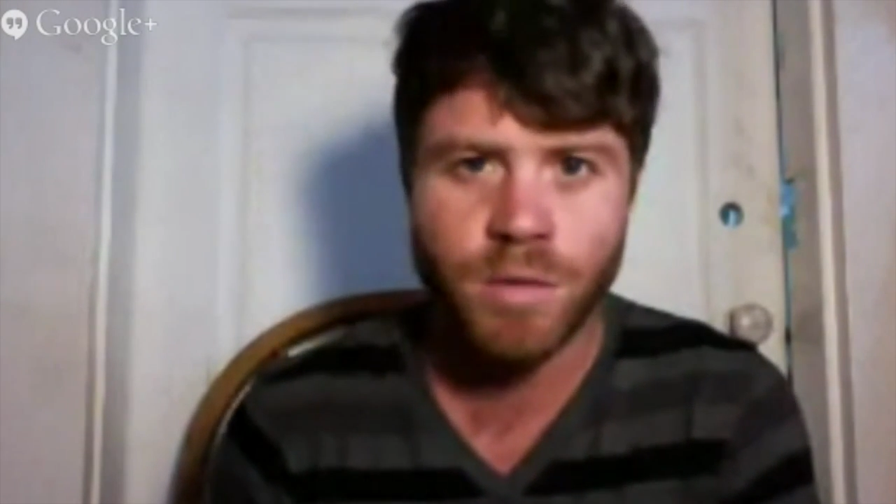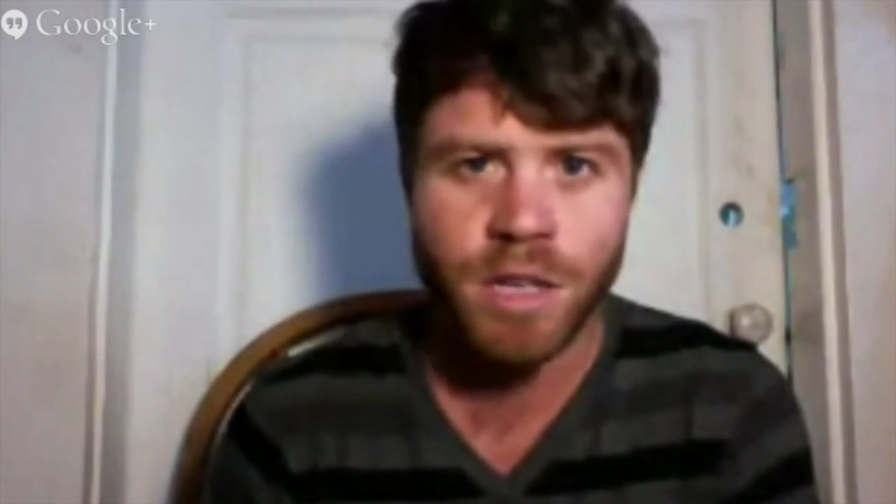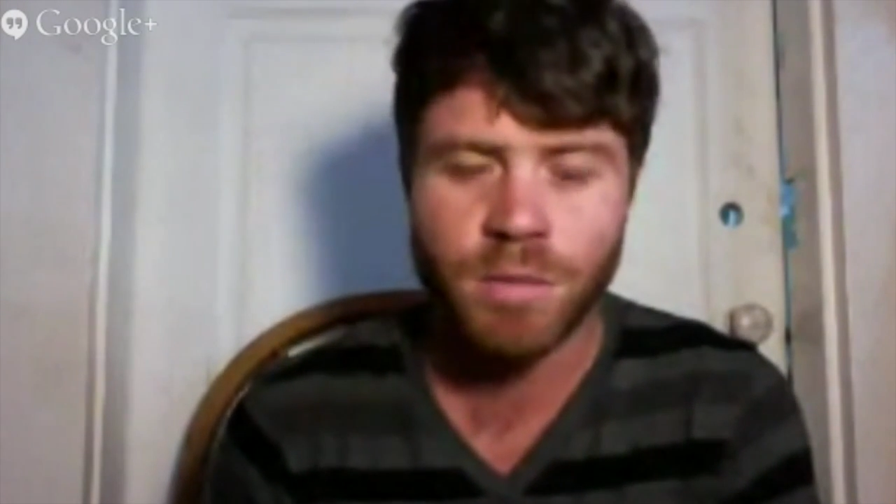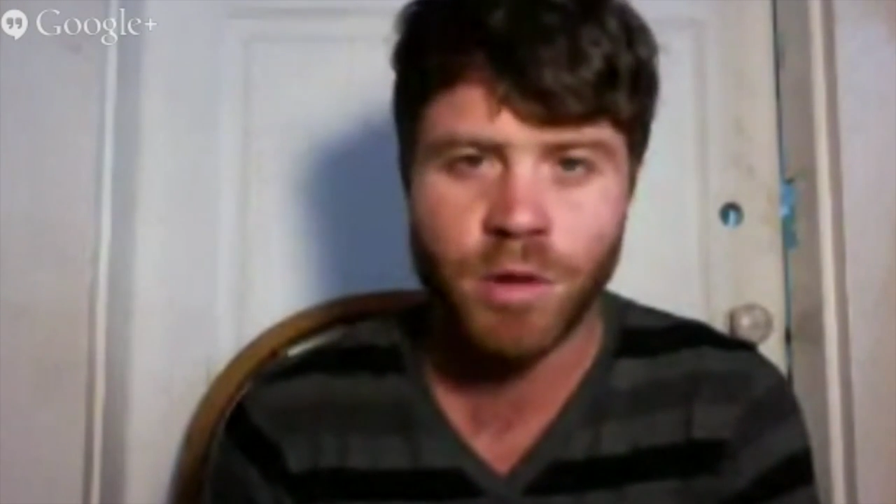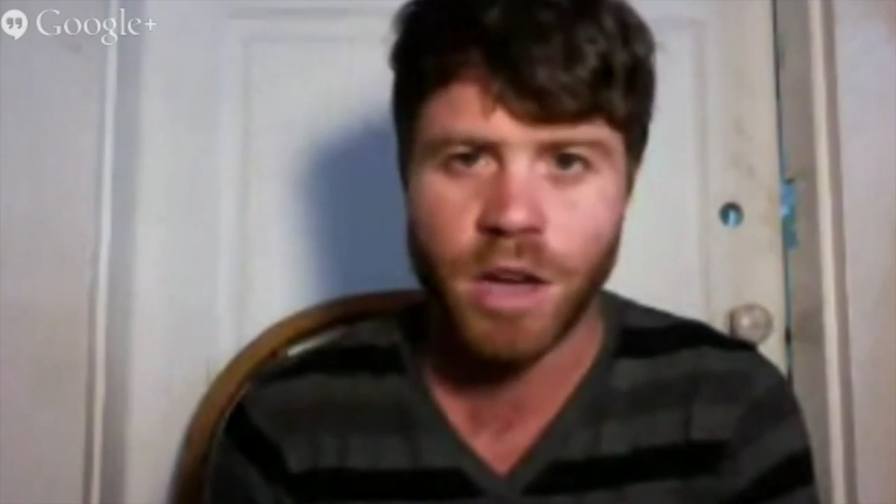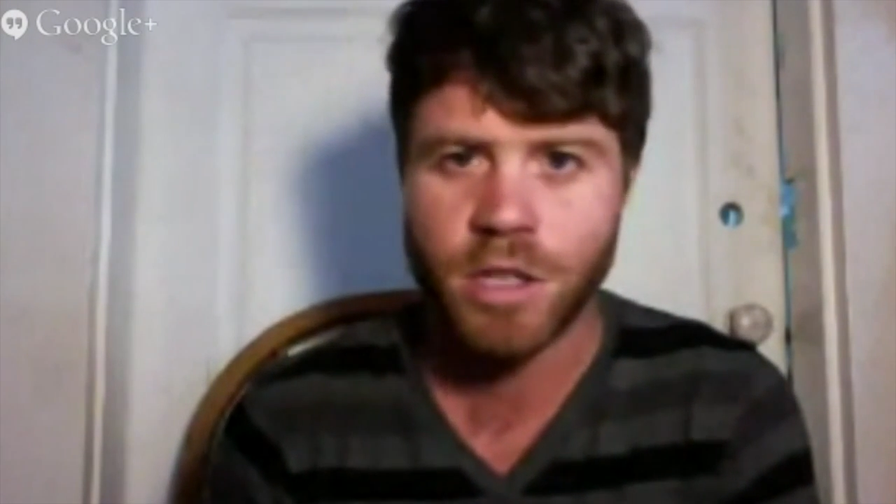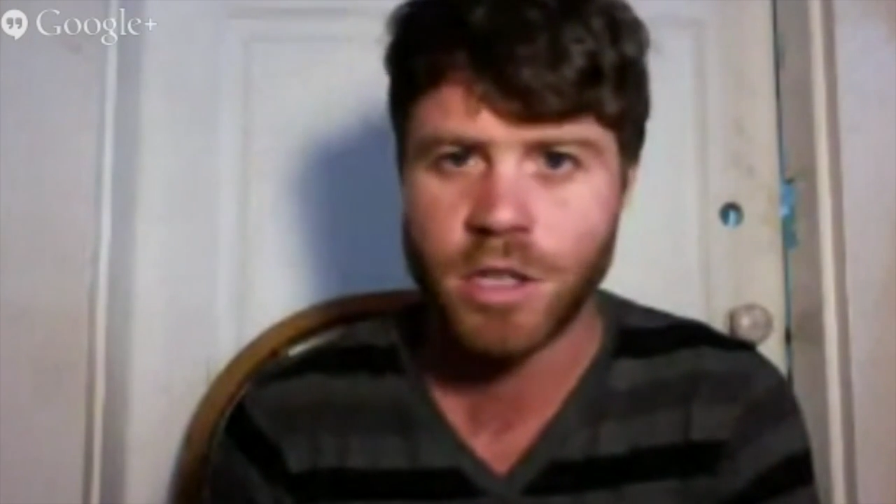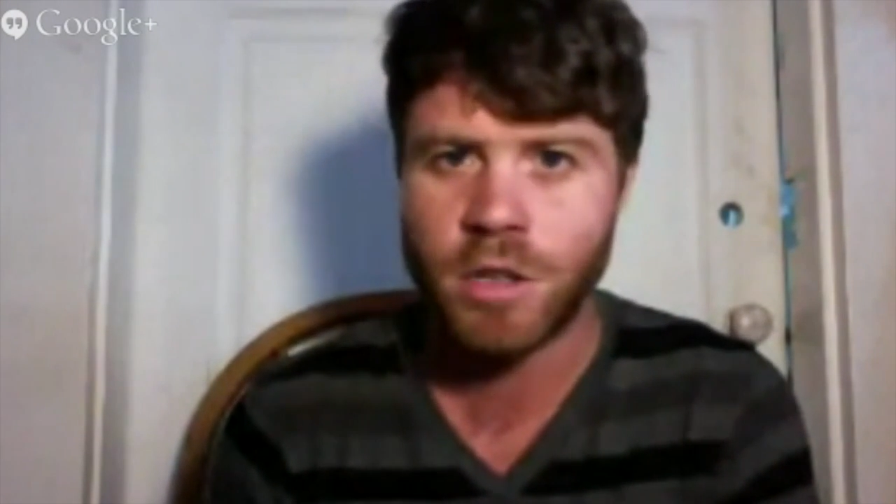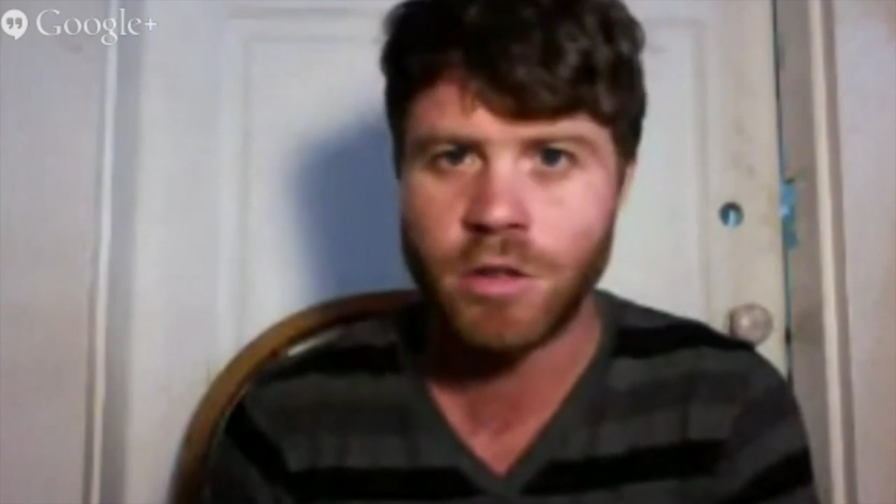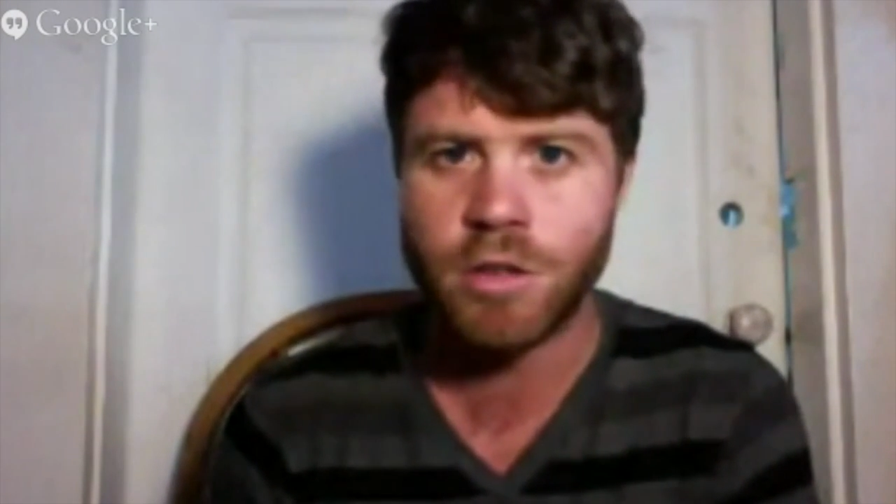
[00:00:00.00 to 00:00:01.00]
Swedish
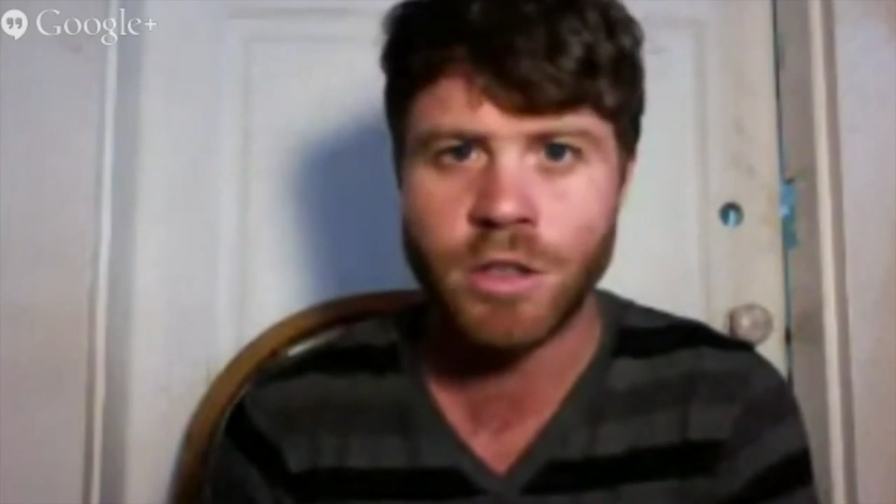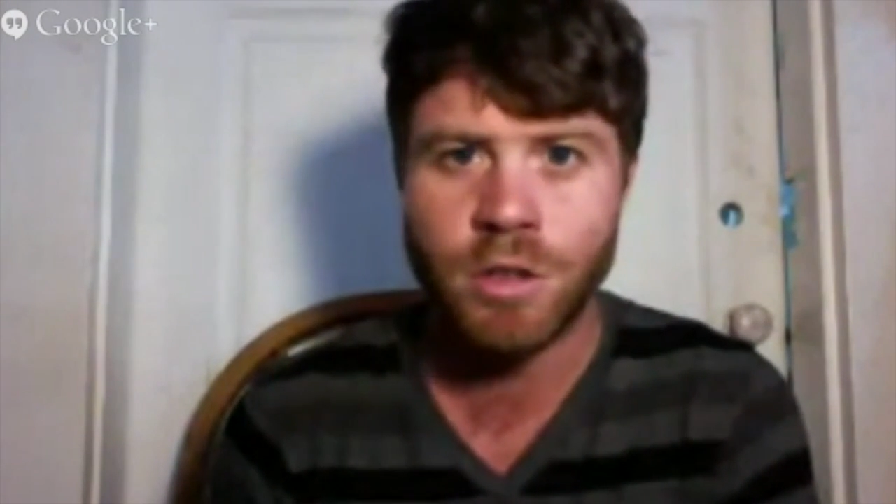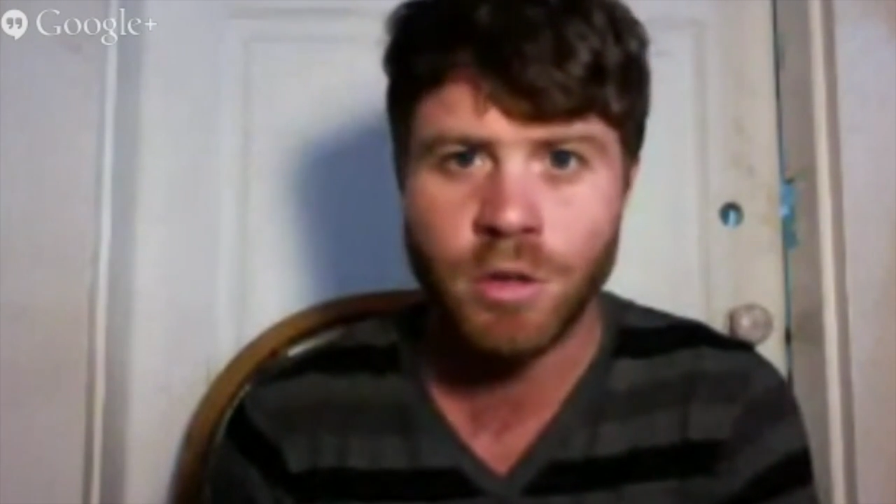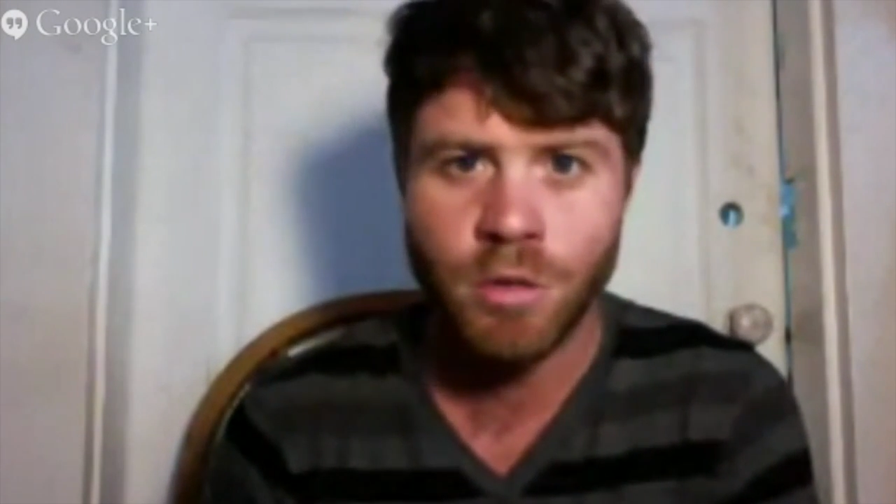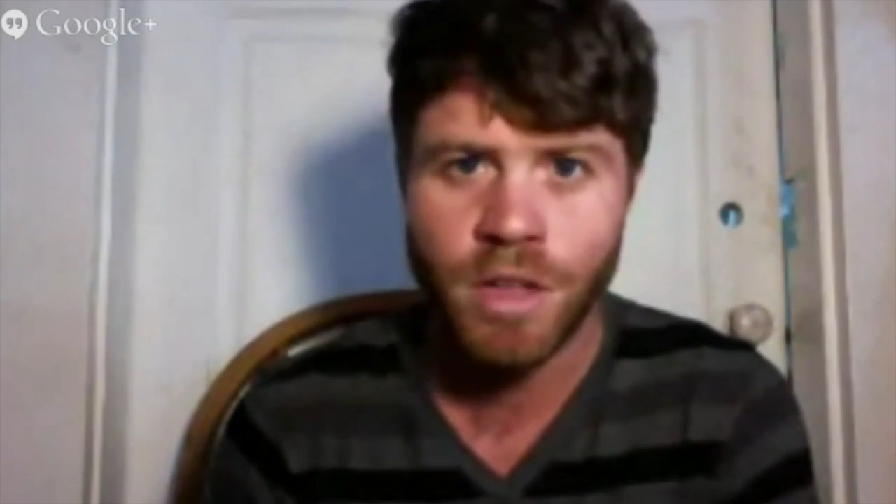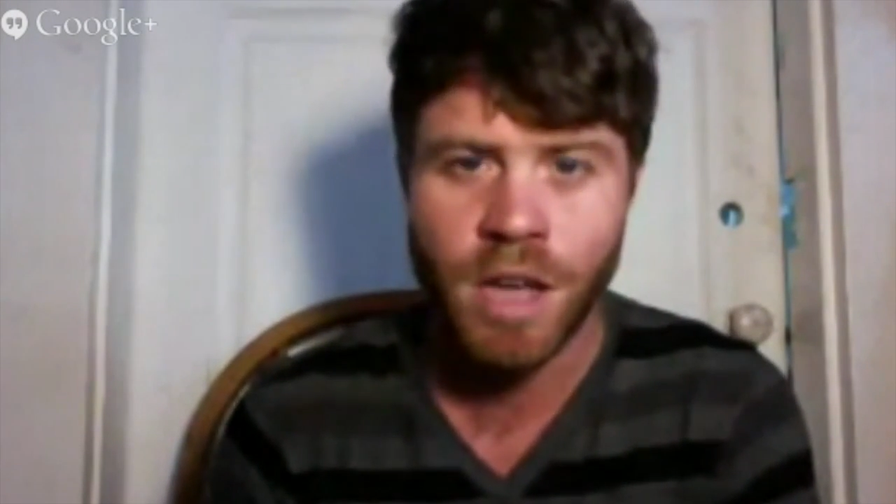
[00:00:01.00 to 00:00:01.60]
prosecutors to